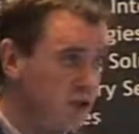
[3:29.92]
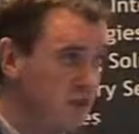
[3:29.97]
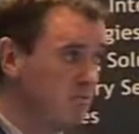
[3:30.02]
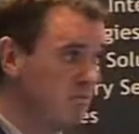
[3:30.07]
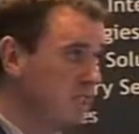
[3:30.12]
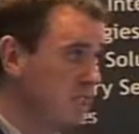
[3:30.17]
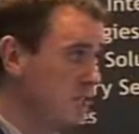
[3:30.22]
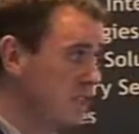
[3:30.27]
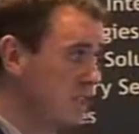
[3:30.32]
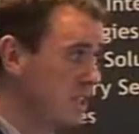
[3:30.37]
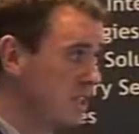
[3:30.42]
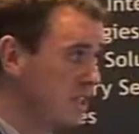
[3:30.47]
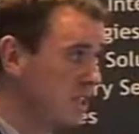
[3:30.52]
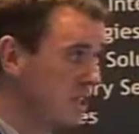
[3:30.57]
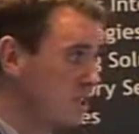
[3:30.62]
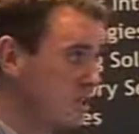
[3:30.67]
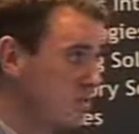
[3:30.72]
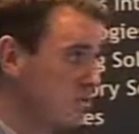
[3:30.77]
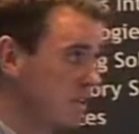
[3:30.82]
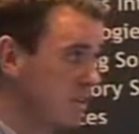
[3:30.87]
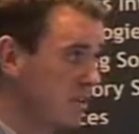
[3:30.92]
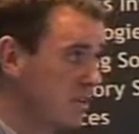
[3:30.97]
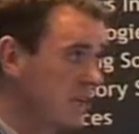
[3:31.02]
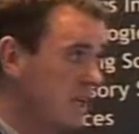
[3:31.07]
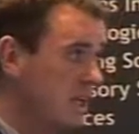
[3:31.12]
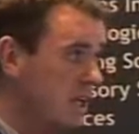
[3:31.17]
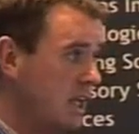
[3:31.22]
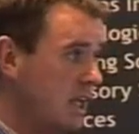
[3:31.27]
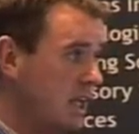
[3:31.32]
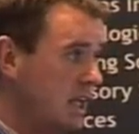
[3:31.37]
come from a start where
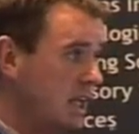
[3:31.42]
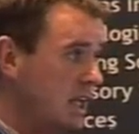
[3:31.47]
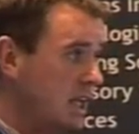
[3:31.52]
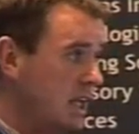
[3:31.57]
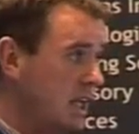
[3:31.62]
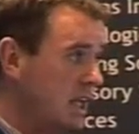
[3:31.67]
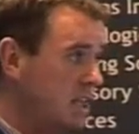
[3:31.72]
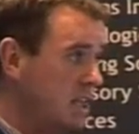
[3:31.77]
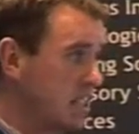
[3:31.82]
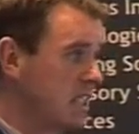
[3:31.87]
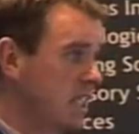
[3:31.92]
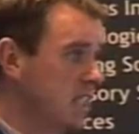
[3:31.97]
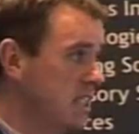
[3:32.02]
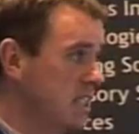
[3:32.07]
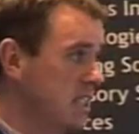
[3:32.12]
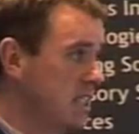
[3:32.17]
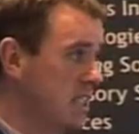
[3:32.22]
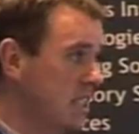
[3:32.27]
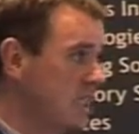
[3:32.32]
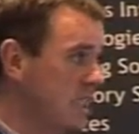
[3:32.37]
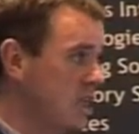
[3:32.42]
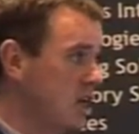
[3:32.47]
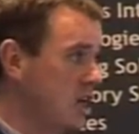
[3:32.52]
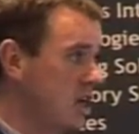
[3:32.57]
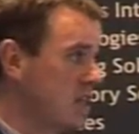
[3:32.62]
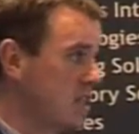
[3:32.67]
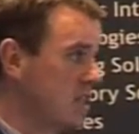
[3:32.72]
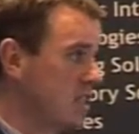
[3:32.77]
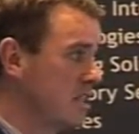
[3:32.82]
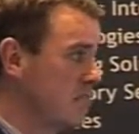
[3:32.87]
stenciling
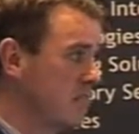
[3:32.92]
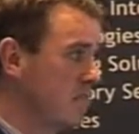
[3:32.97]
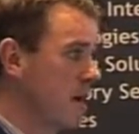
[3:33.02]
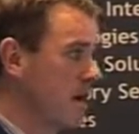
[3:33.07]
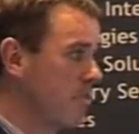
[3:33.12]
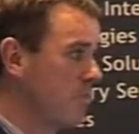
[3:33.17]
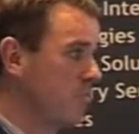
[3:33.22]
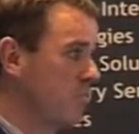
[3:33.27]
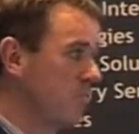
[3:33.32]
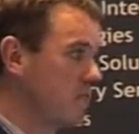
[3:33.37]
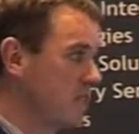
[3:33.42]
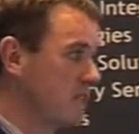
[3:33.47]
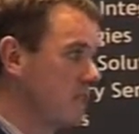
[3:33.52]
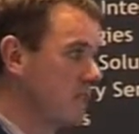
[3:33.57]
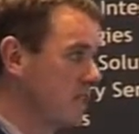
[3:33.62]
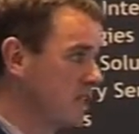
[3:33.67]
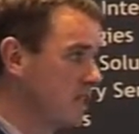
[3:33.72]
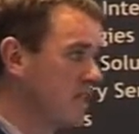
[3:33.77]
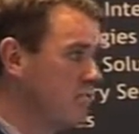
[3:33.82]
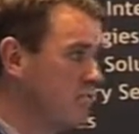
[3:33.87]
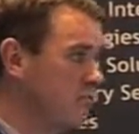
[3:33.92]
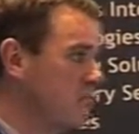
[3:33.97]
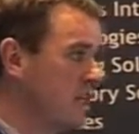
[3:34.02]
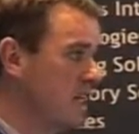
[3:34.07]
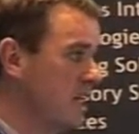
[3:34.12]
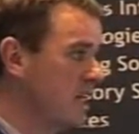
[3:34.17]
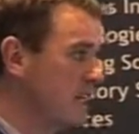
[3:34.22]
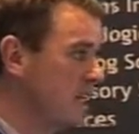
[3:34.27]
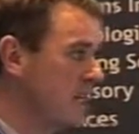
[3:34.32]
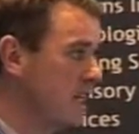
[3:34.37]
dots on a map was like
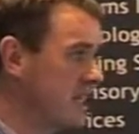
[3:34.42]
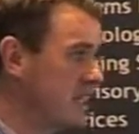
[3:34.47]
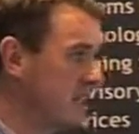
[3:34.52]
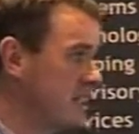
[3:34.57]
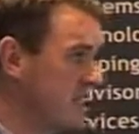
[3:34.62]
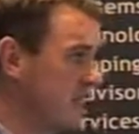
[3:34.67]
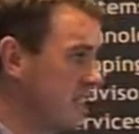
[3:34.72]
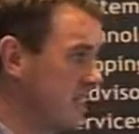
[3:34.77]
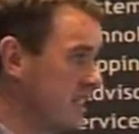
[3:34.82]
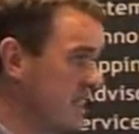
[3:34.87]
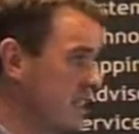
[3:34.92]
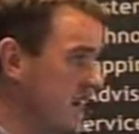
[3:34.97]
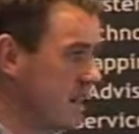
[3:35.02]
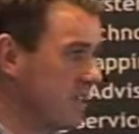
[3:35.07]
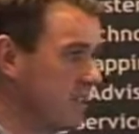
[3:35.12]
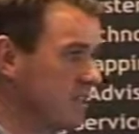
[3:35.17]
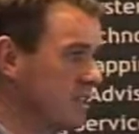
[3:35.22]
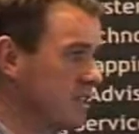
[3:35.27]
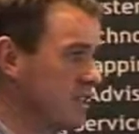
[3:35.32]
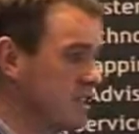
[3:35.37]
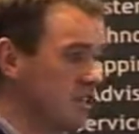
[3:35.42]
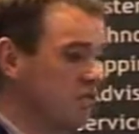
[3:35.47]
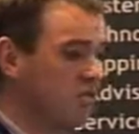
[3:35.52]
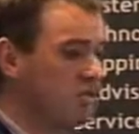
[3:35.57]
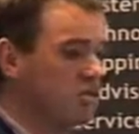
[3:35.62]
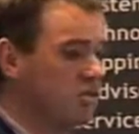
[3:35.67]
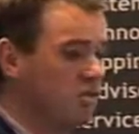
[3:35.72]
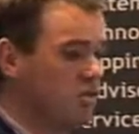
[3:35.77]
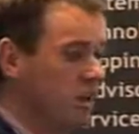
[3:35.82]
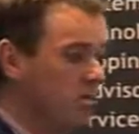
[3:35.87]
really kind of state-of-the-art stuff.
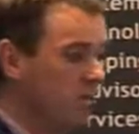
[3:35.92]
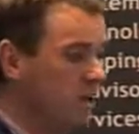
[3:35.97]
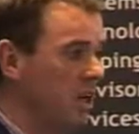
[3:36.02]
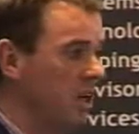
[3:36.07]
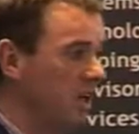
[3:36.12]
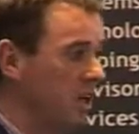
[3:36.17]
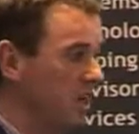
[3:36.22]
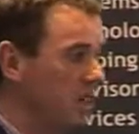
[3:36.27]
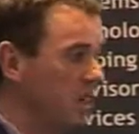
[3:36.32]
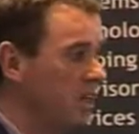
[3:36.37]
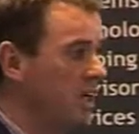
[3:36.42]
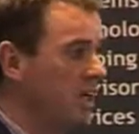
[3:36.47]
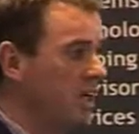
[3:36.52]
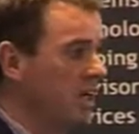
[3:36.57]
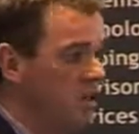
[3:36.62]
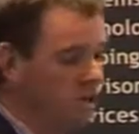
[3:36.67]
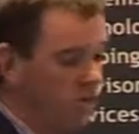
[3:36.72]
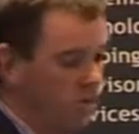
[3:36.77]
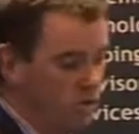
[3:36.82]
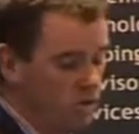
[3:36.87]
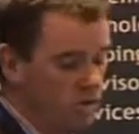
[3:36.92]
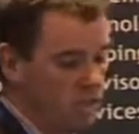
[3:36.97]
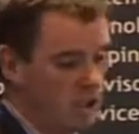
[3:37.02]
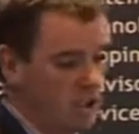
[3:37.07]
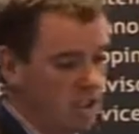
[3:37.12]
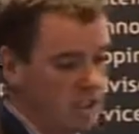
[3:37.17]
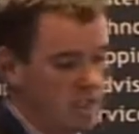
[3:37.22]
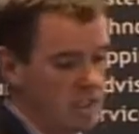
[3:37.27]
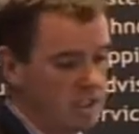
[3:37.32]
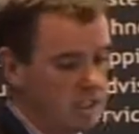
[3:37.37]
So applying the whole
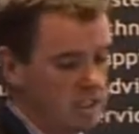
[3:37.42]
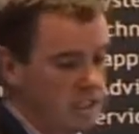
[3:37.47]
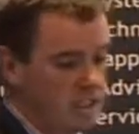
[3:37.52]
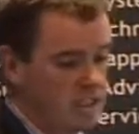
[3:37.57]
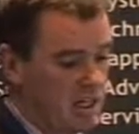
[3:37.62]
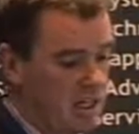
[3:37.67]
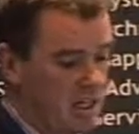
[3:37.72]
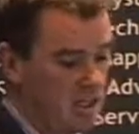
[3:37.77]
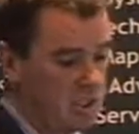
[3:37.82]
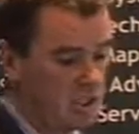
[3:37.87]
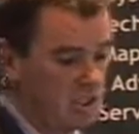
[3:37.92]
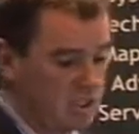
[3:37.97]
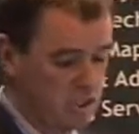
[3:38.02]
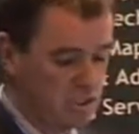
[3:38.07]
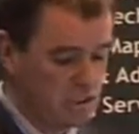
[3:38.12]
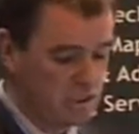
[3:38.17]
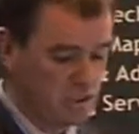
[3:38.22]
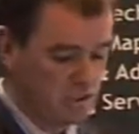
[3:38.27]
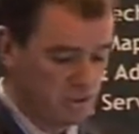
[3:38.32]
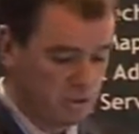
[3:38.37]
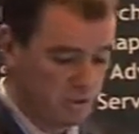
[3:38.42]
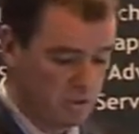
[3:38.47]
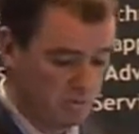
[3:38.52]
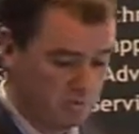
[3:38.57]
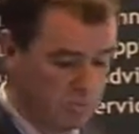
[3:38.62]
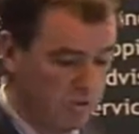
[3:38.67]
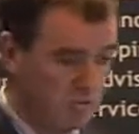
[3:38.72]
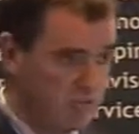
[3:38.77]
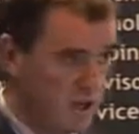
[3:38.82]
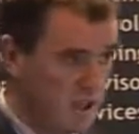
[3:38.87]
GIS technologies to
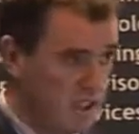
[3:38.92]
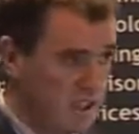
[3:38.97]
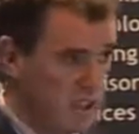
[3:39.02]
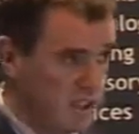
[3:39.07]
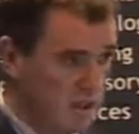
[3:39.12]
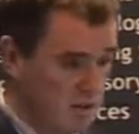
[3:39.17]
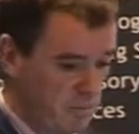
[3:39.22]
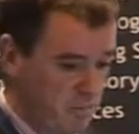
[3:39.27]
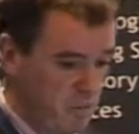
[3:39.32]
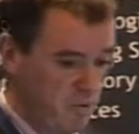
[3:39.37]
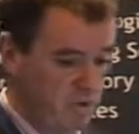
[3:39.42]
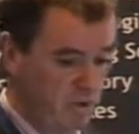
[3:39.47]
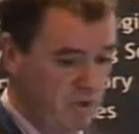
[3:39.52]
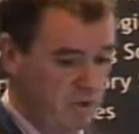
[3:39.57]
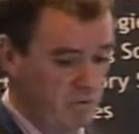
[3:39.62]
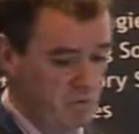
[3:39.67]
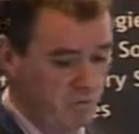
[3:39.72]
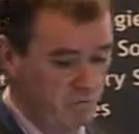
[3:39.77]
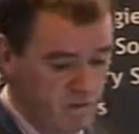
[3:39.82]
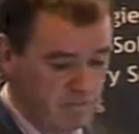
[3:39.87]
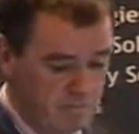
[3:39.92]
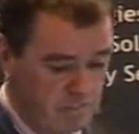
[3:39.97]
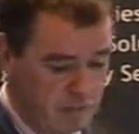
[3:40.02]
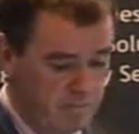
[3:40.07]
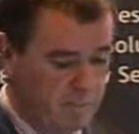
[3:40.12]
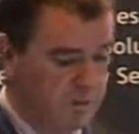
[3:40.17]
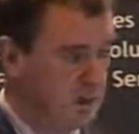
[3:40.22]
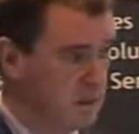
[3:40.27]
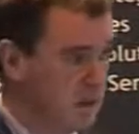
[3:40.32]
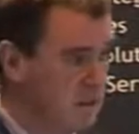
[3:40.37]
provide a portal where
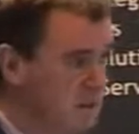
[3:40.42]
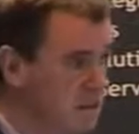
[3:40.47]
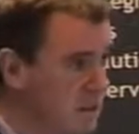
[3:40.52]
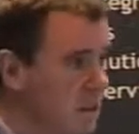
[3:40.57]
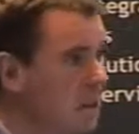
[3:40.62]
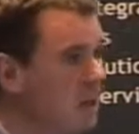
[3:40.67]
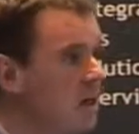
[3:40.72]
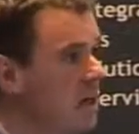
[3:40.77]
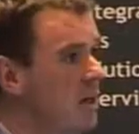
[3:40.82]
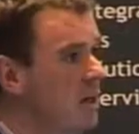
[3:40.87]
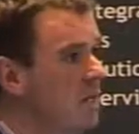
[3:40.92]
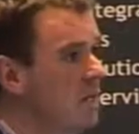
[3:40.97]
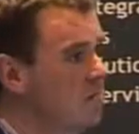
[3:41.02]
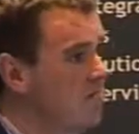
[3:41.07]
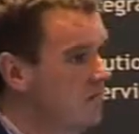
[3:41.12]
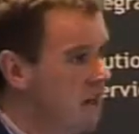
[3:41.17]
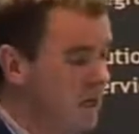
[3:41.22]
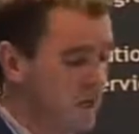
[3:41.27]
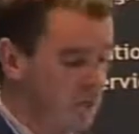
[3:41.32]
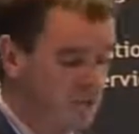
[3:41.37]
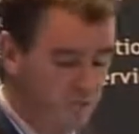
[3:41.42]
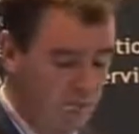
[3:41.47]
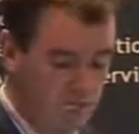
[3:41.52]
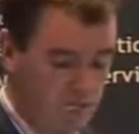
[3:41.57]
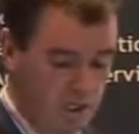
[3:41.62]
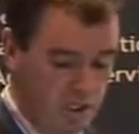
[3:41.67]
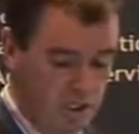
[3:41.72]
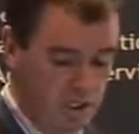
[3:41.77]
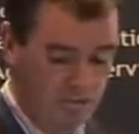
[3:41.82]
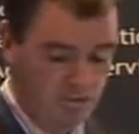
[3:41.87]
people can make
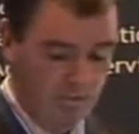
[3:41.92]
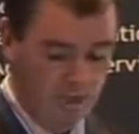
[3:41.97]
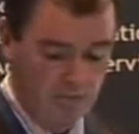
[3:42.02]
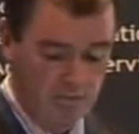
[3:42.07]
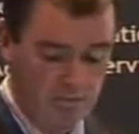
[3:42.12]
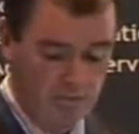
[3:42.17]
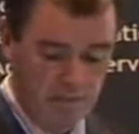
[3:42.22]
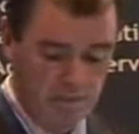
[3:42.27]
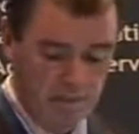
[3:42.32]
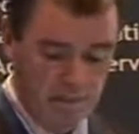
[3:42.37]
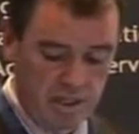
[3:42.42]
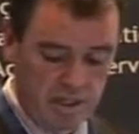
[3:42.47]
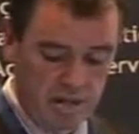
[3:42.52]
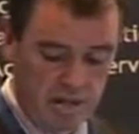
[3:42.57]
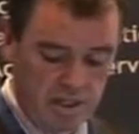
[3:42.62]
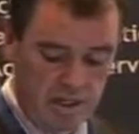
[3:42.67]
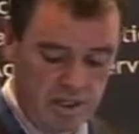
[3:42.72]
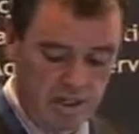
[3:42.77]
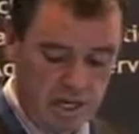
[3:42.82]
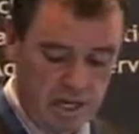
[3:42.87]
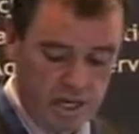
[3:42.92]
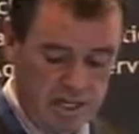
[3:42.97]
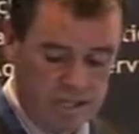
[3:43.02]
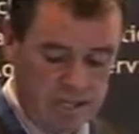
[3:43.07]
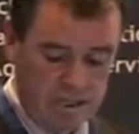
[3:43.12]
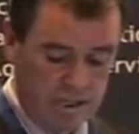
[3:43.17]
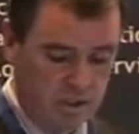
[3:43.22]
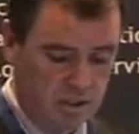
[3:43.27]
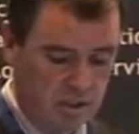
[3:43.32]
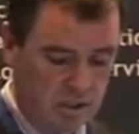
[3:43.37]
information available, but can also
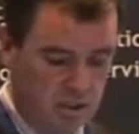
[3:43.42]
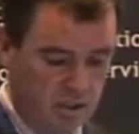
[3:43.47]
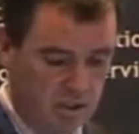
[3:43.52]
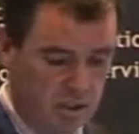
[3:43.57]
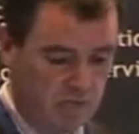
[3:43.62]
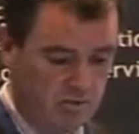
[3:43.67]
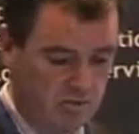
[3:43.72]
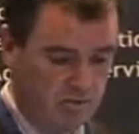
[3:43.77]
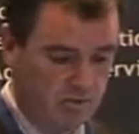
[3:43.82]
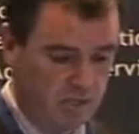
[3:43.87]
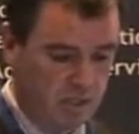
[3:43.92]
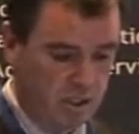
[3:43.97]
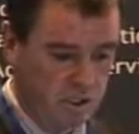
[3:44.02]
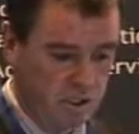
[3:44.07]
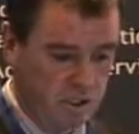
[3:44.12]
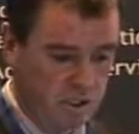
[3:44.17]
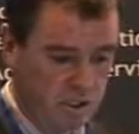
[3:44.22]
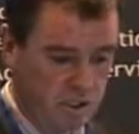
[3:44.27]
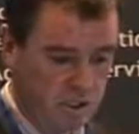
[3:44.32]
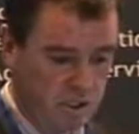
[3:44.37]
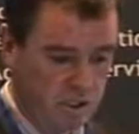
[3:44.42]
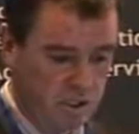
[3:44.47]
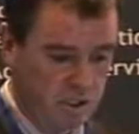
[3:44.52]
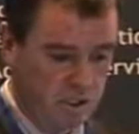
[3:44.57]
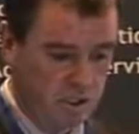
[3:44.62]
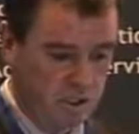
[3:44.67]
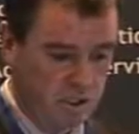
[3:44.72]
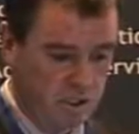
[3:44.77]
access that information too.